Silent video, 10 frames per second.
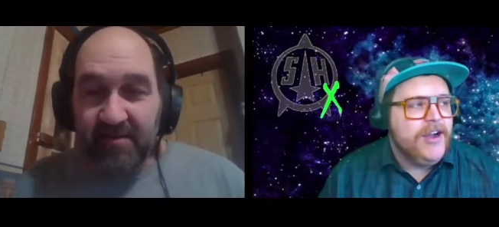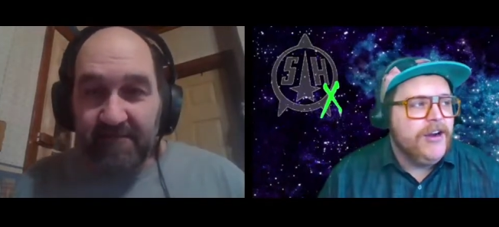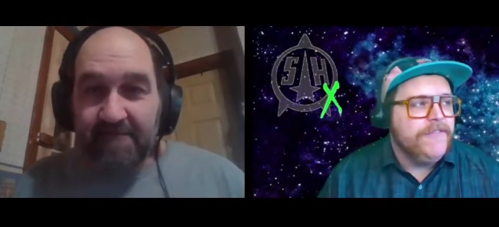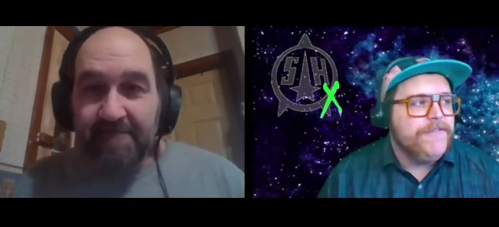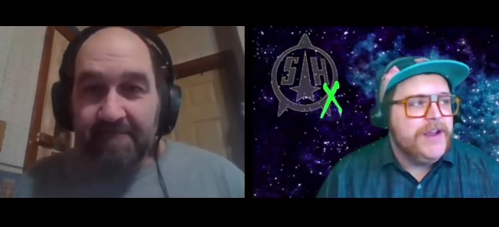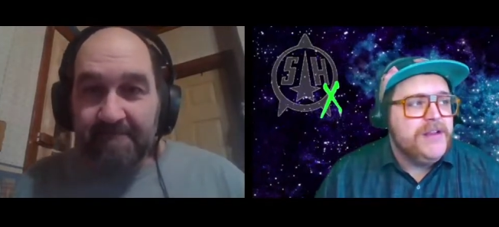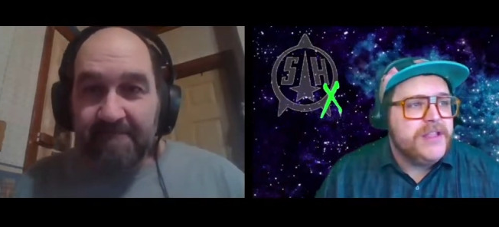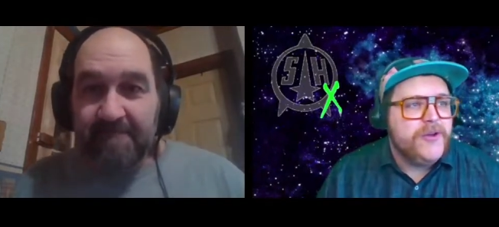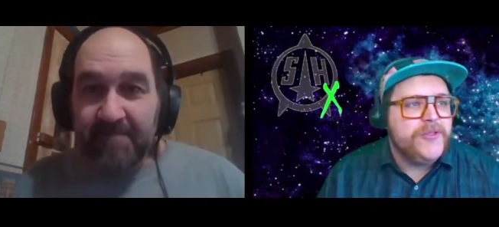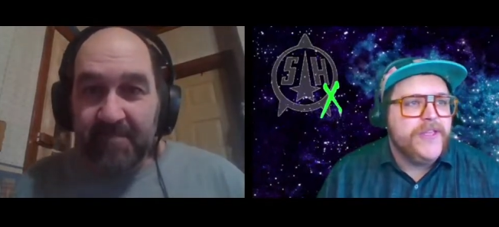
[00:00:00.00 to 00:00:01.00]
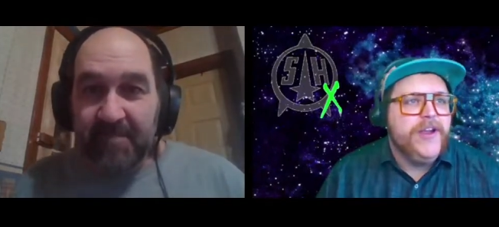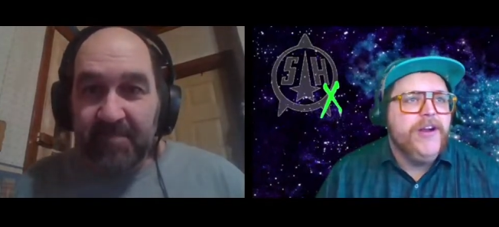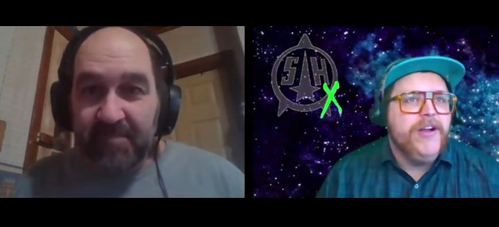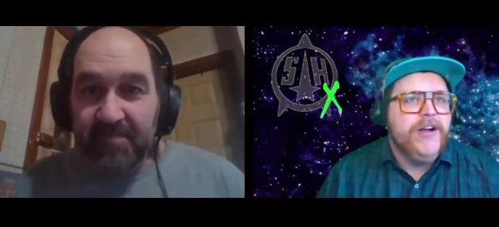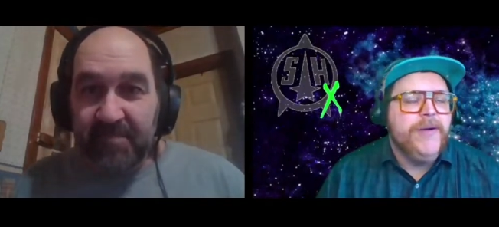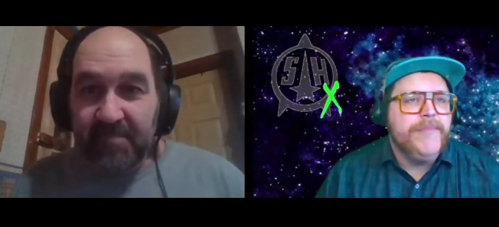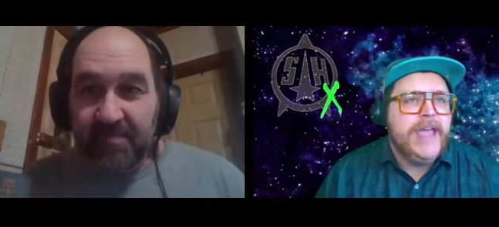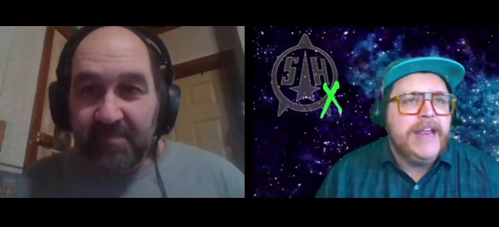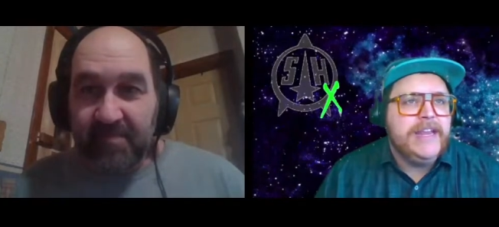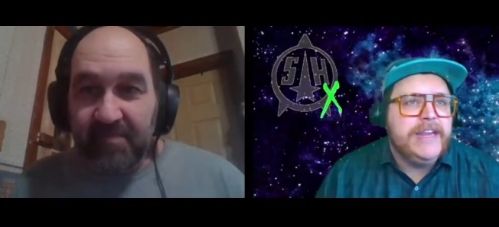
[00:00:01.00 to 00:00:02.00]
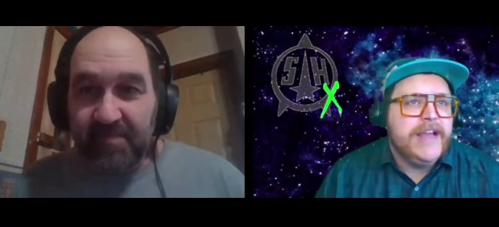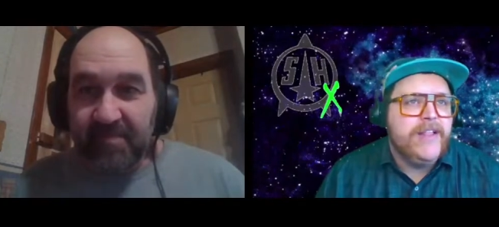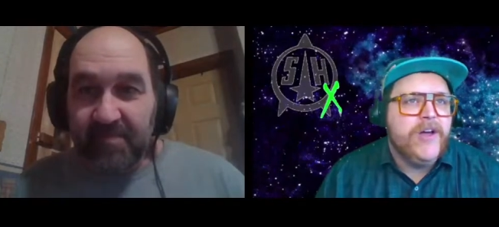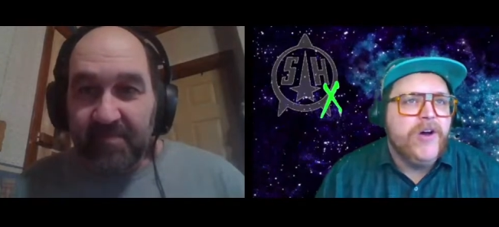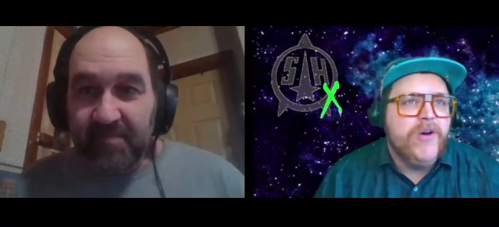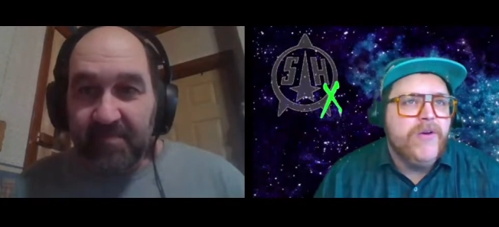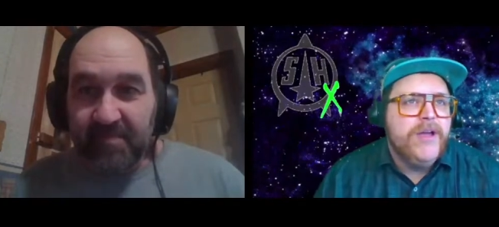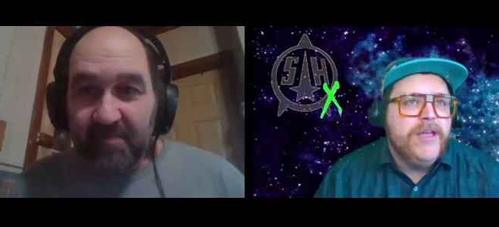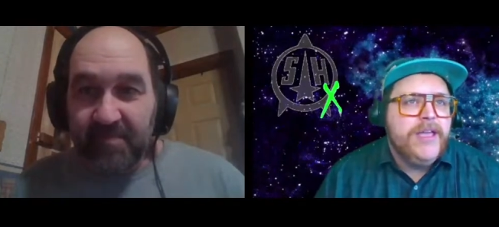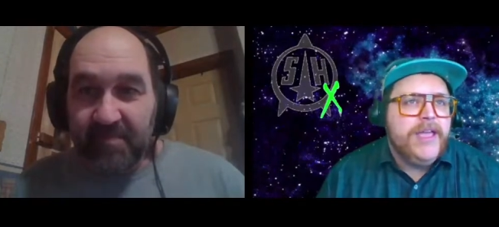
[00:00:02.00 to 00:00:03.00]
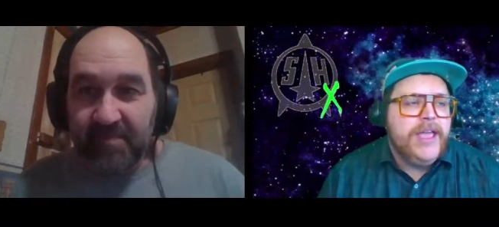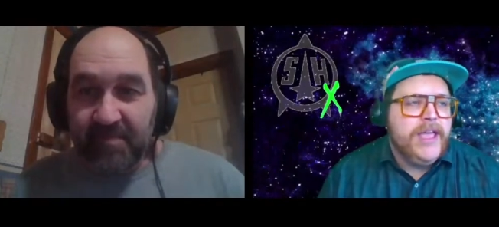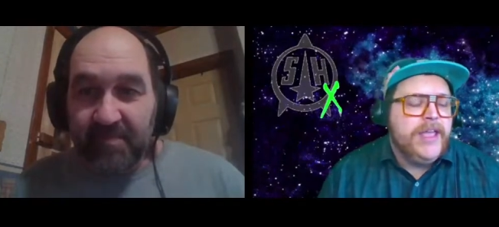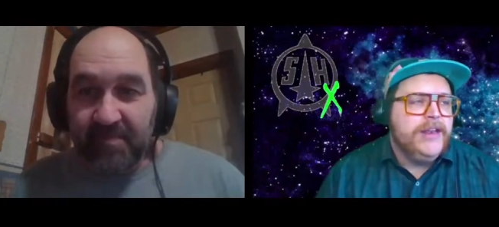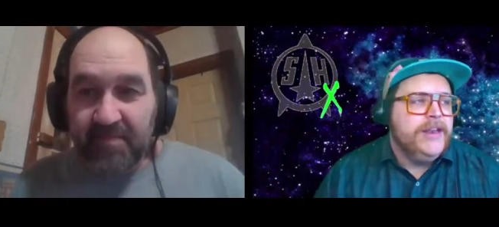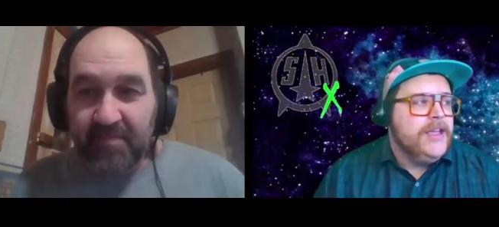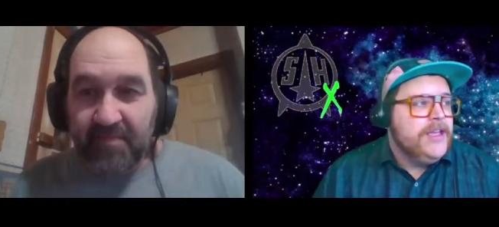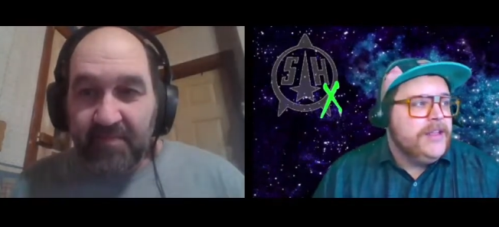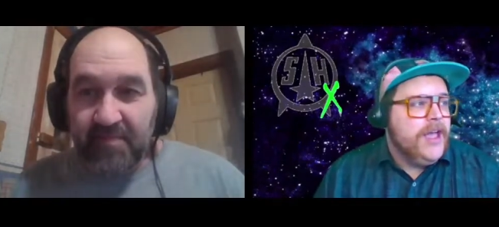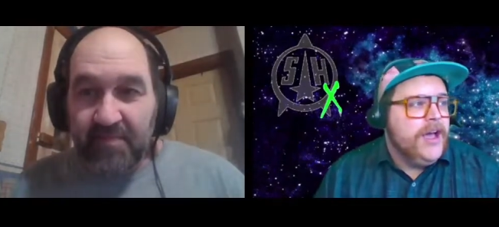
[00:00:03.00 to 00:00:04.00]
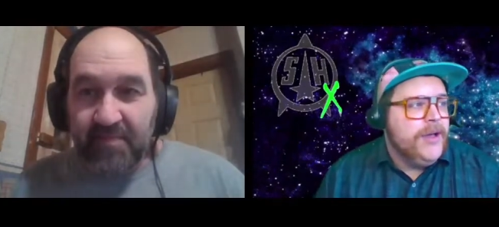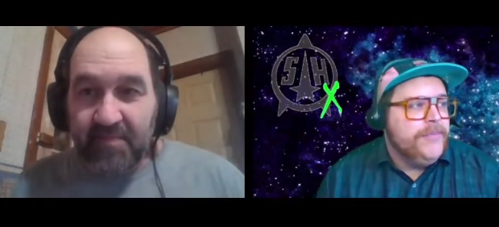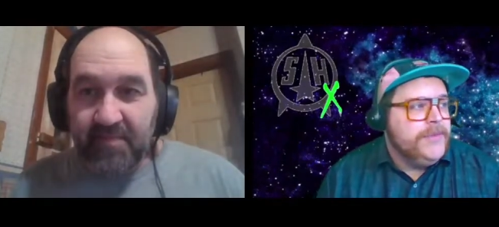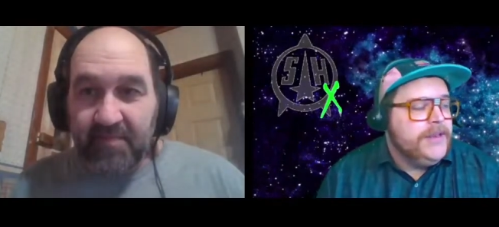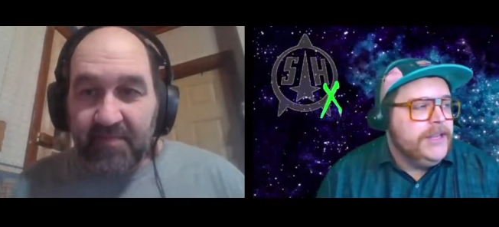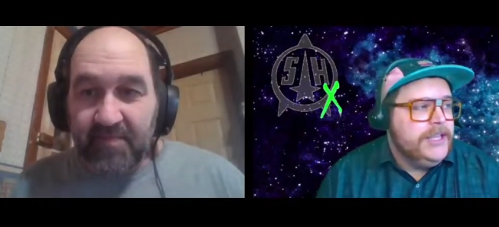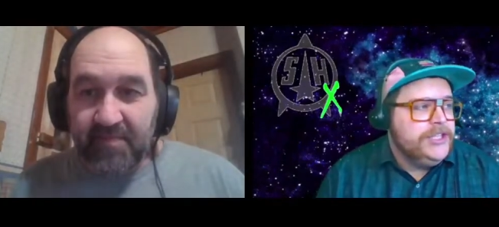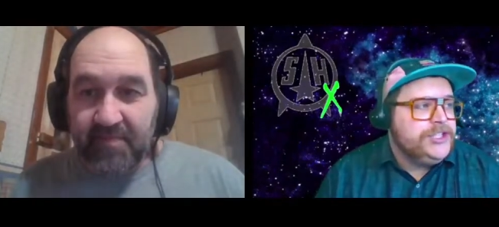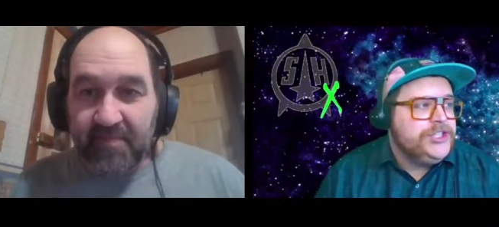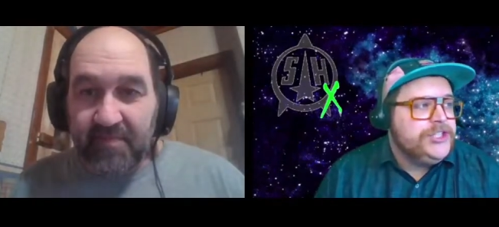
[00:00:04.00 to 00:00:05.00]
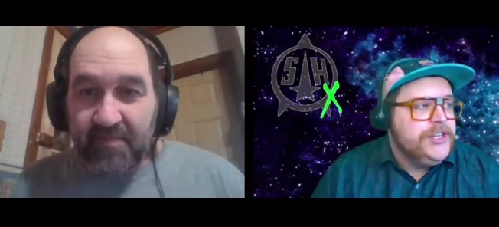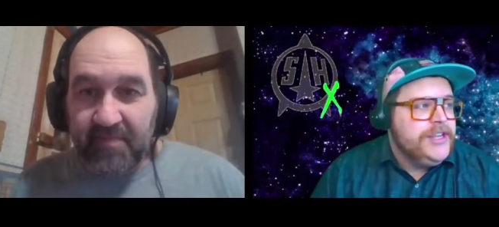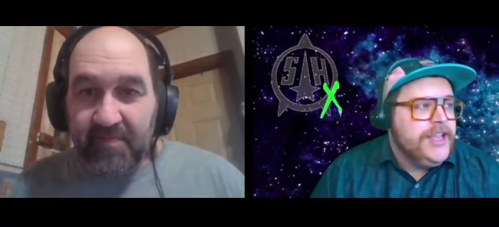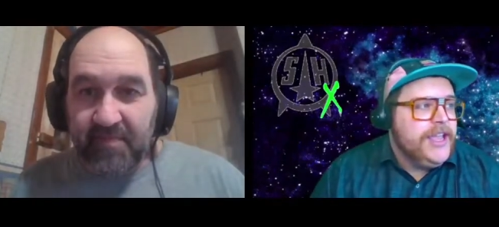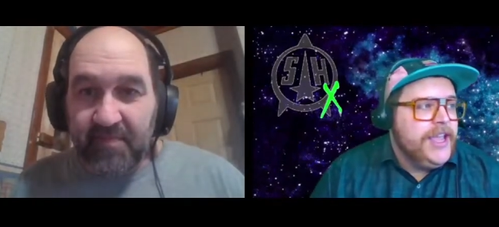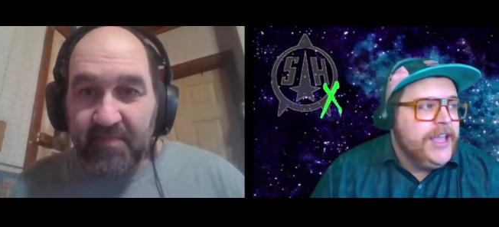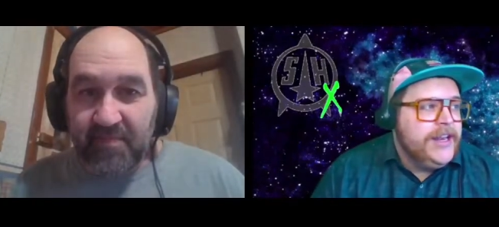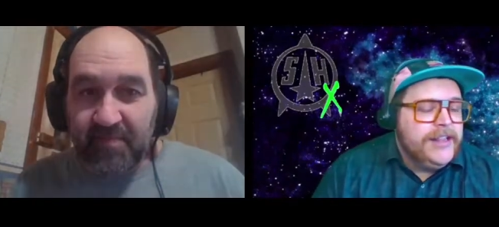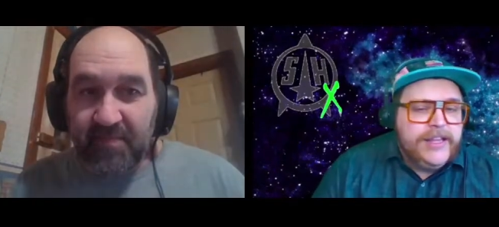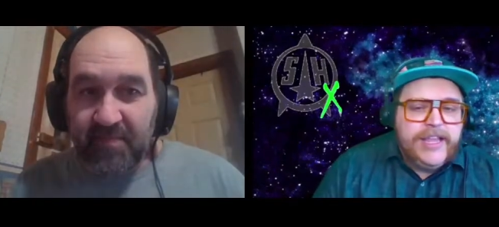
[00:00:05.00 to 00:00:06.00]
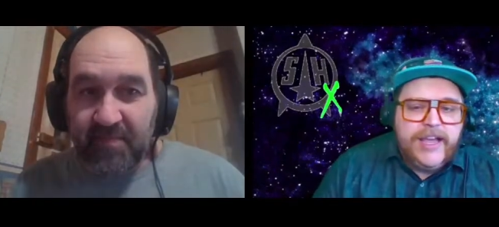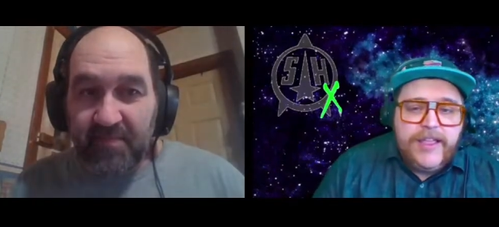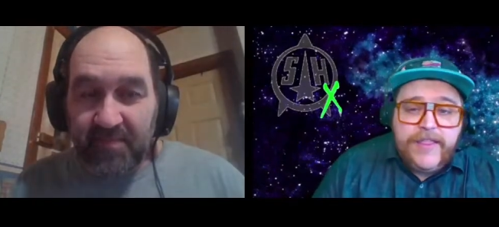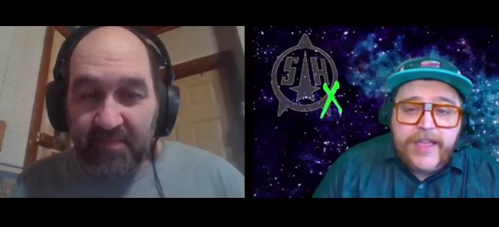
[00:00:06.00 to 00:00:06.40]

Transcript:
Speaker 1: Our friends out there, um, Andy Anello and um, Niche and Leah.